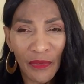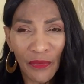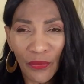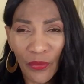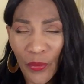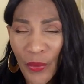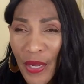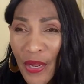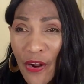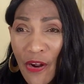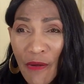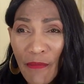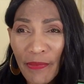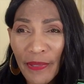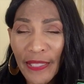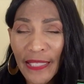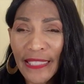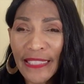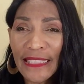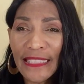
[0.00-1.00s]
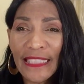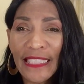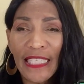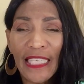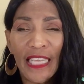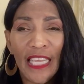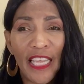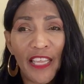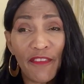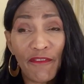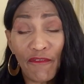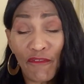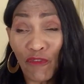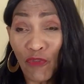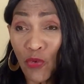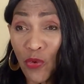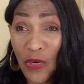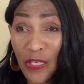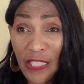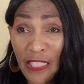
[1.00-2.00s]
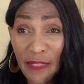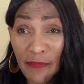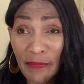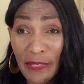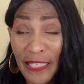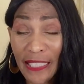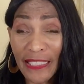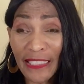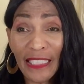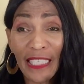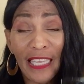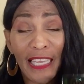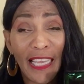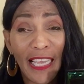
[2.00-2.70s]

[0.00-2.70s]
wearability, enforcement,